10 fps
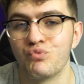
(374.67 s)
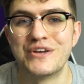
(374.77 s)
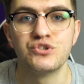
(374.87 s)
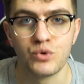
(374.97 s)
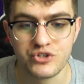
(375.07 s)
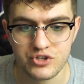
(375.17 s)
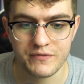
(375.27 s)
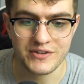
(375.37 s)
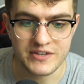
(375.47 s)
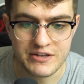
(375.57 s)
resources
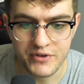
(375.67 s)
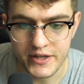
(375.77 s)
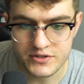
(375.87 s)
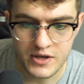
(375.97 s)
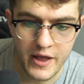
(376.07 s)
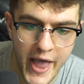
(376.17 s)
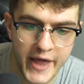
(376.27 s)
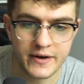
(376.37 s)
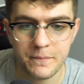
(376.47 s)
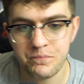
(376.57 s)
of the defense.
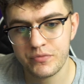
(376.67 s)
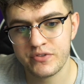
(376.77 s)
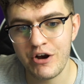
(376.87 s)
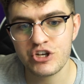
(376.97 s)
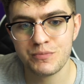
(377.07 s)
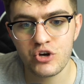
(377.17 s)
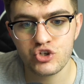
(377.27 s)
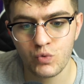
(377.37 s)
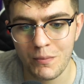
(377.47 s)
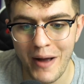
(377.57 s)
And Terrace
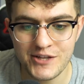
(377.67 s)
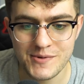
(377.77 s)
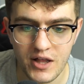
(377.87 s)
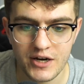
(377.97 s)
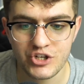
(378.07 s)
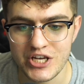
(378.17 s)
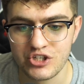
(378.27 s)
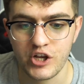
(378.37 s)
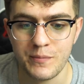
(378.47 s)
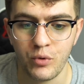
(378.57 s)
Marshall reminds me a lot of
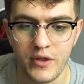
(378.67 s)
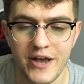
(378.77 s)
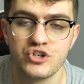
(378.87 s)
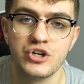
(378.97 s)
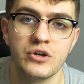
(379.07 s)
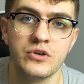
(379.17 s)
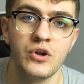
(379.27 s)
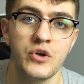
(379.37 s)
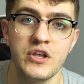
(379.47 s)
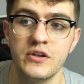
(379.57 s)
Chase Claypool last year. You
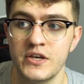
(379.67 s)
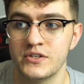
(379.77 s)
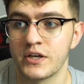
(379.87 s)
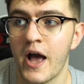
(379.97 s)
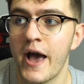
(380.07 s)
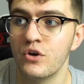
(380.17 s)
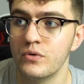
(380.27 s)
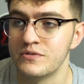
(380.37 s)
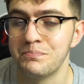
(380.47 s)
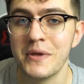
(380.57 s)
know, he he's a guy
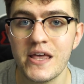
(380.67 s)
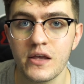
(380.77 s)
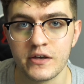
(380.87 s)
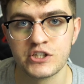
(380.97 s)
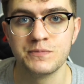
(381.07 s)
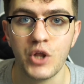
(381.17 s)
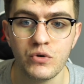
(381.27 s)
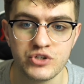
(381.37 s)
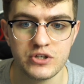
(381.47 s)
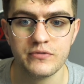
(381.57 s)
who is big,
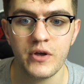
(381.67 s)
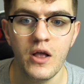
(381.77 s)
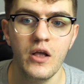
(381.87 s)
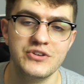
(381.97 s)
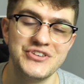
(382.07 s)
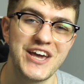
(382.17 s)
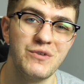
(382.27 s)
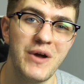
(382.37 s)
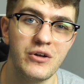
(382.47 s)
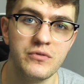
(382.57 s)
explosive,
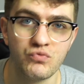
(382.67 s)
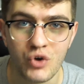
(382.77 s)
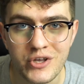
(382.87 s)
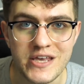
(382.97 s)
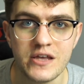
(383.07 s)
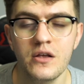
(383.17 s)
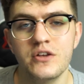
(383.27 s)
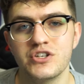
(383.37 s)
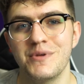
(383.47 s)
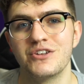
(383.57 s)
second round rookie,
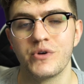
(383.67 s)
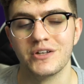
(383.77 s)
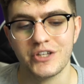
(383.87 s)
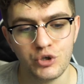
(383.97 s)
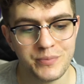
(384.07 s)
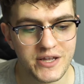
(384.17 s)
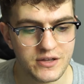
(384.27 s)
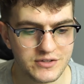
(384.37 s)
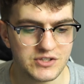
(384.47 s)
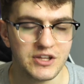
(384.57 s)
something that's going a little
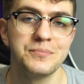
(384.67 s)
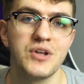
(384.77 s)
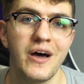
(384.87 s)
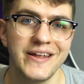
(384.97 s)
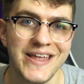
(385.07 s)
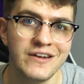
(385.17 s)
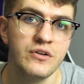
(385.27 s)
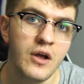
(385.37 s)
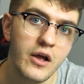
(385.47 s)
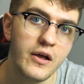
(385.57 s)
bit slept on in